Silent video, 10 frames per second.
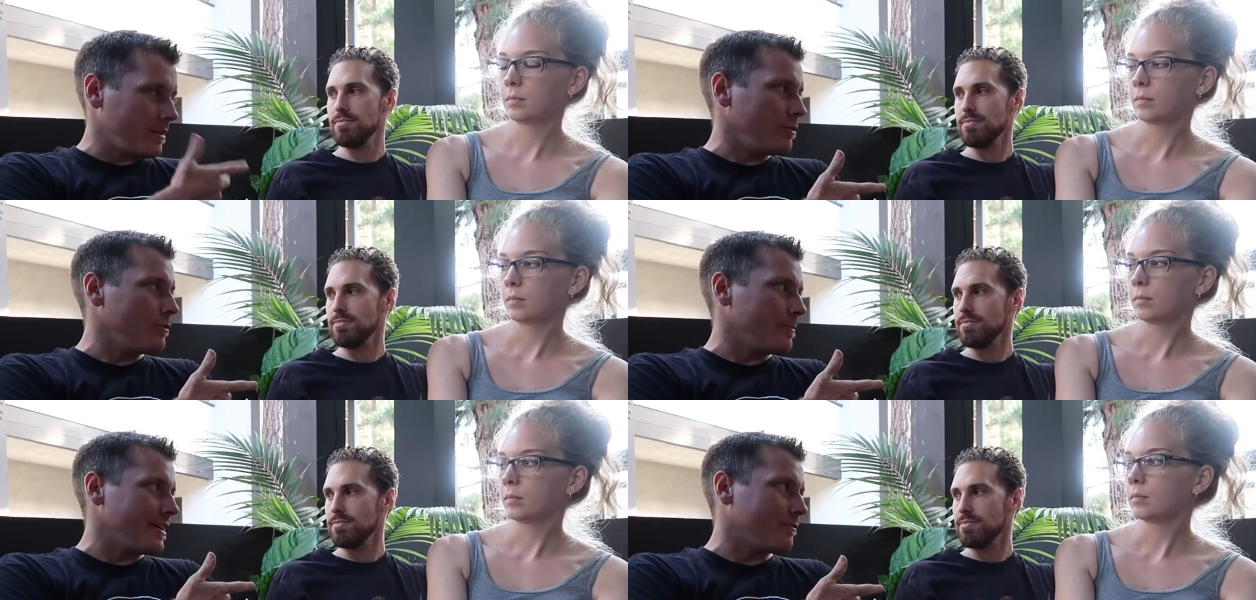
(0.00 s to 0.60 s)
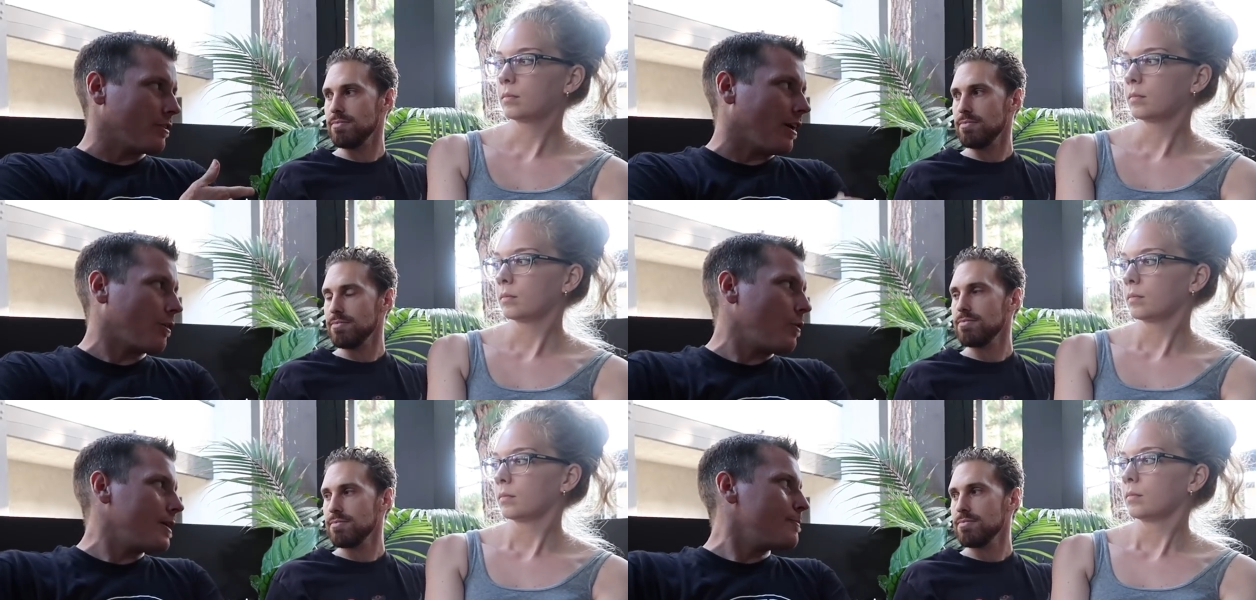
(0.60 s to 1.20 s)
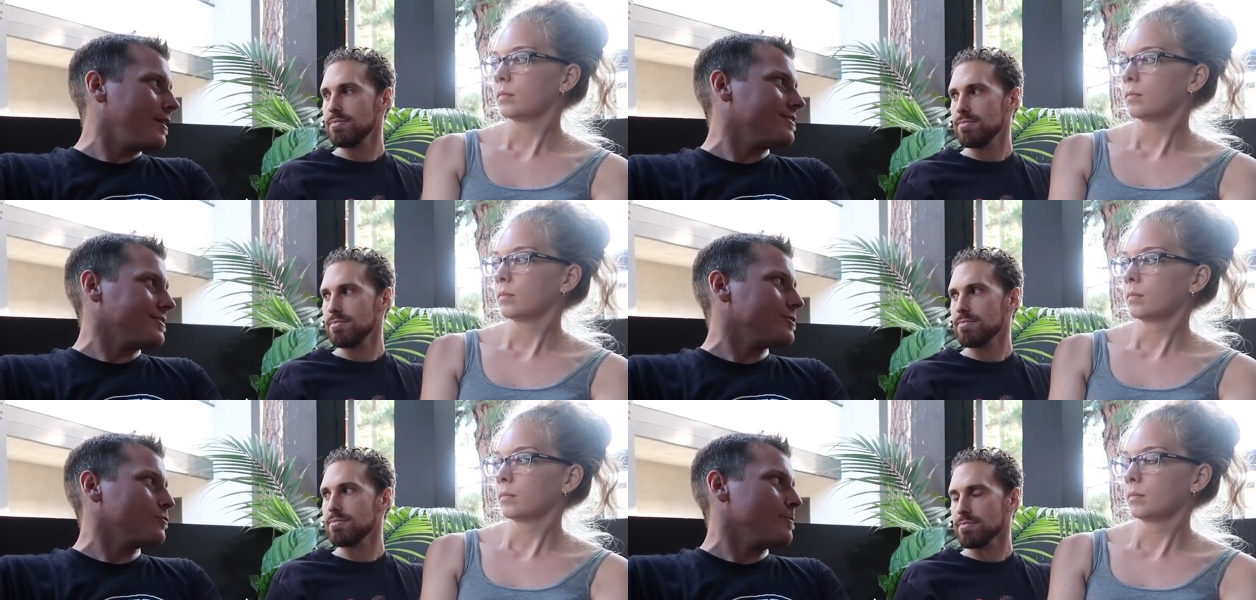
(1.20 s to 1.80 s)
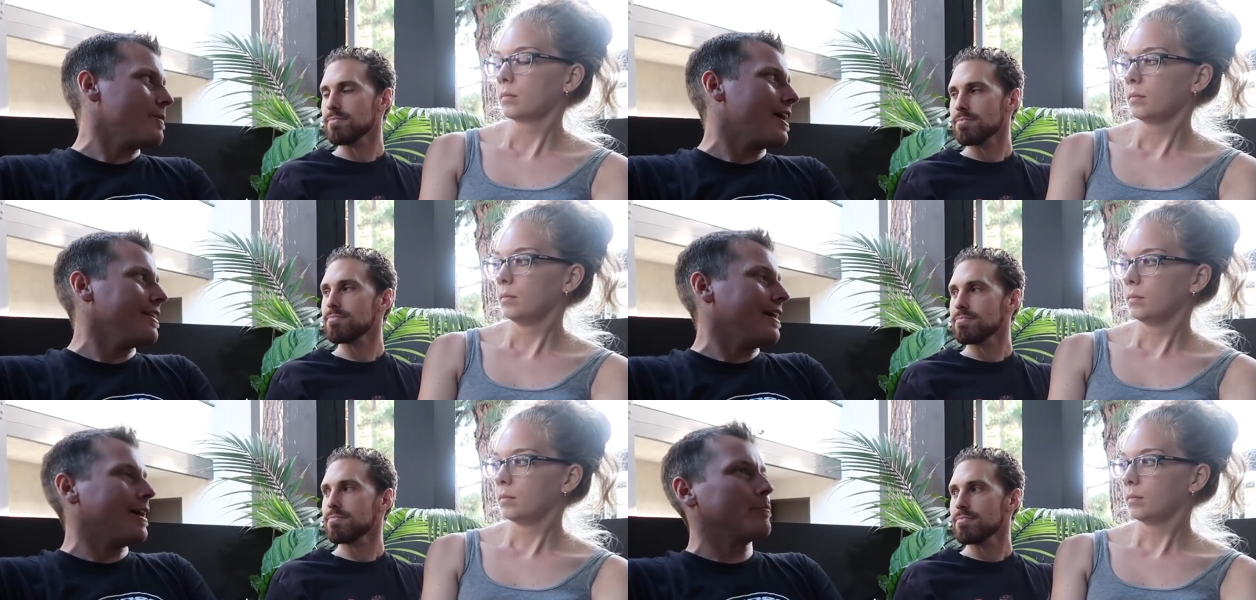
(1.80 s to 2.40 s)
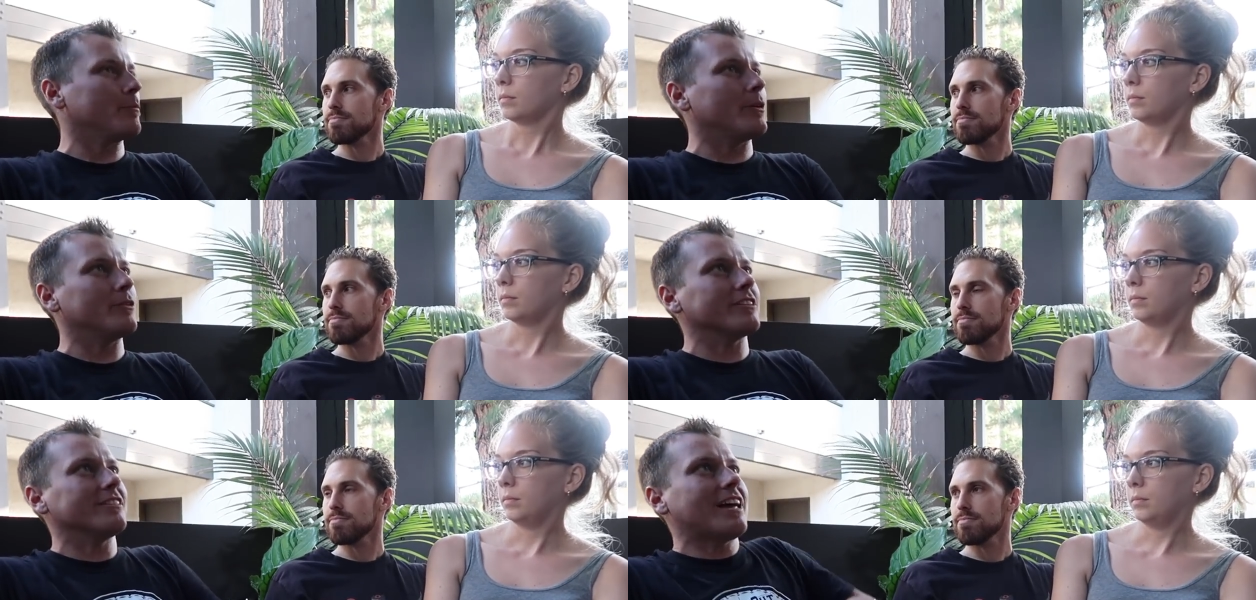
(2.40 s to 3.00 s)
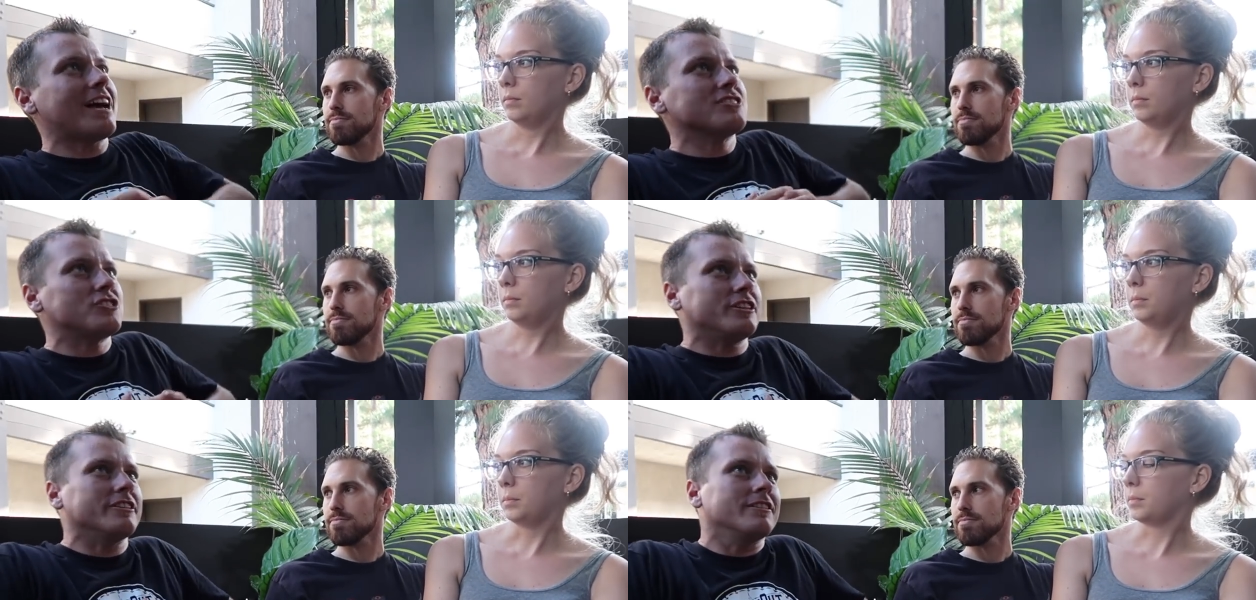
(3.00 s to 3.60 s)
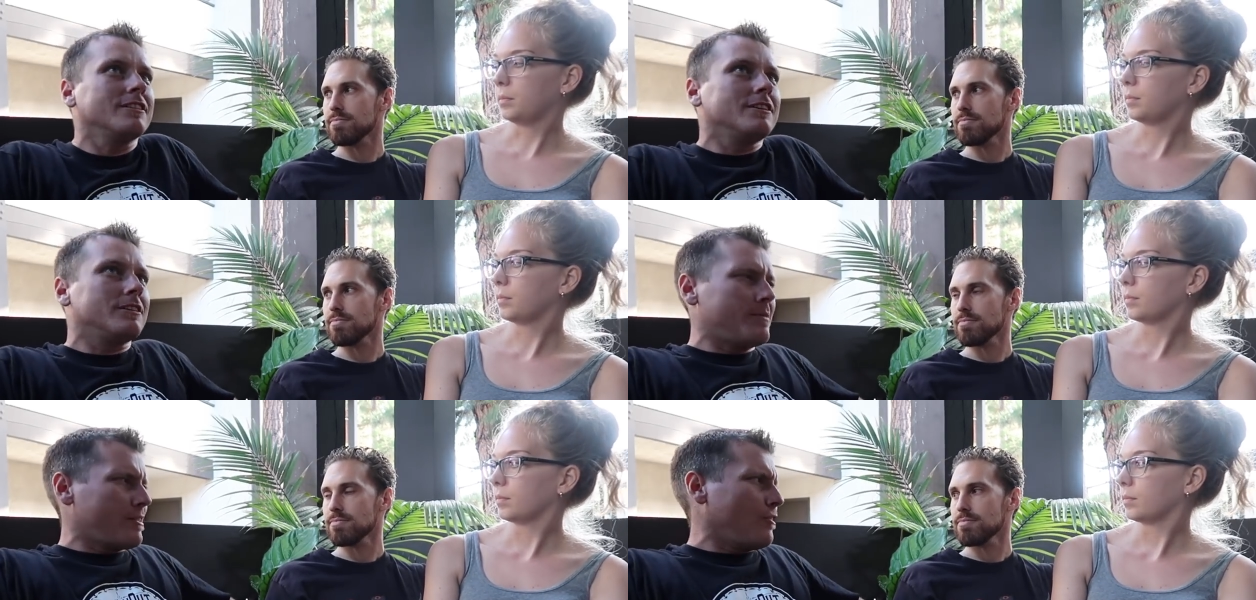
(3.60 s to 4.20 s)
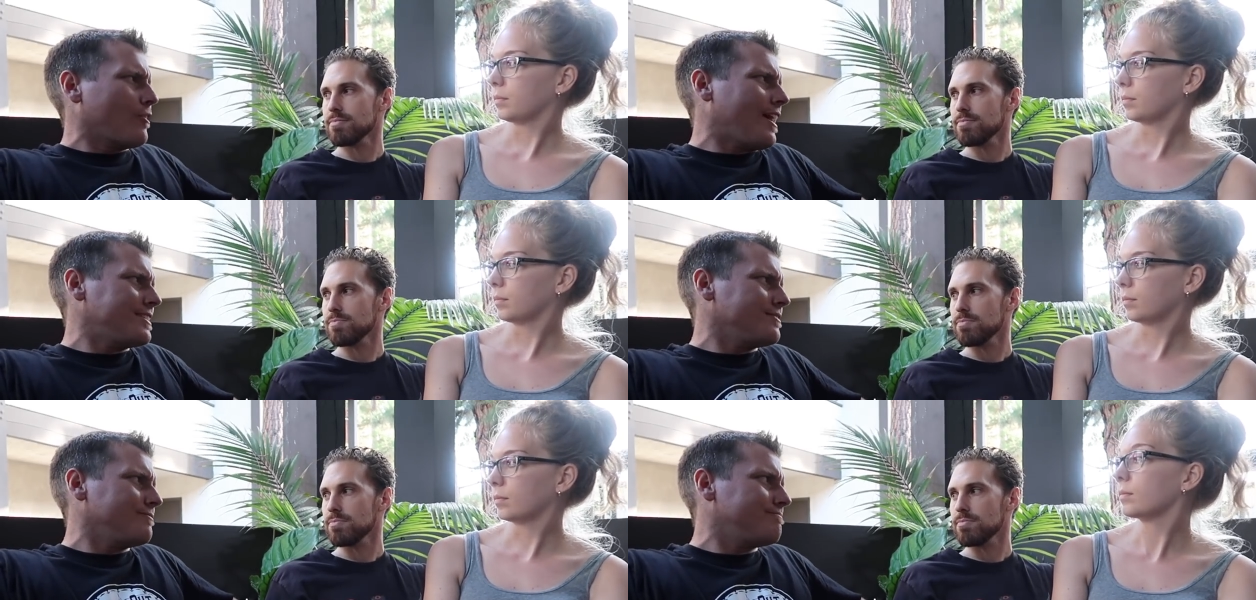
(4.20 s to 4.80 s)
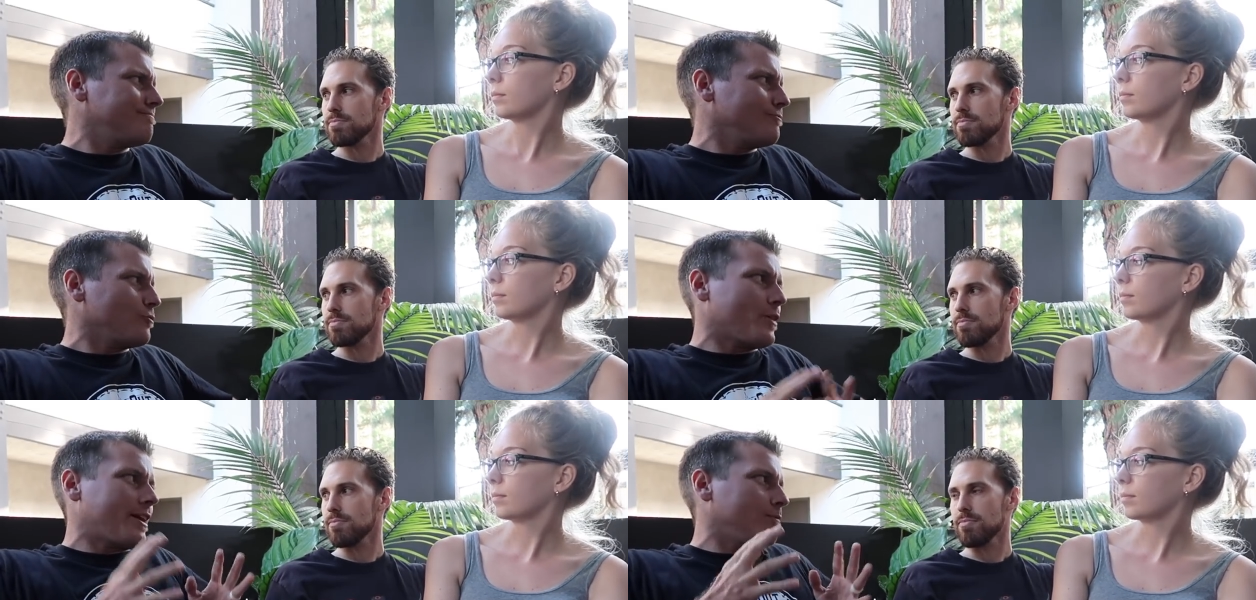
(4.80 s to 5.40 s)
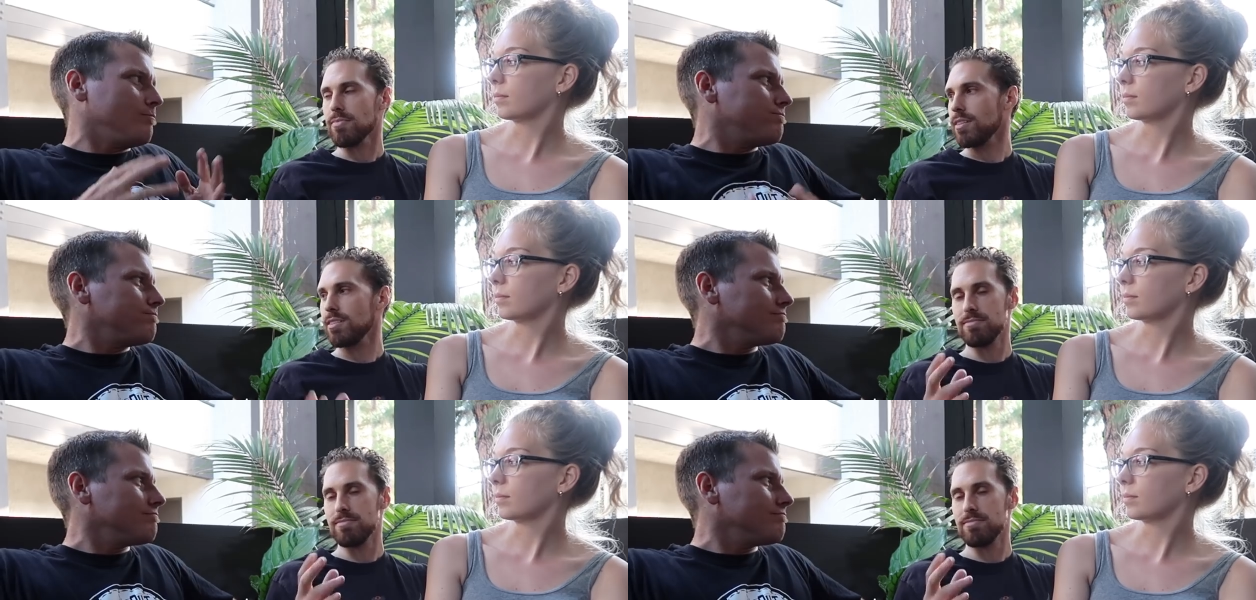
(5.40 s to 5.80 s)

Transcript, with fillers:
Speaker 1: you and me have talked quite a bit since we met at Pomona last year about all kinds of random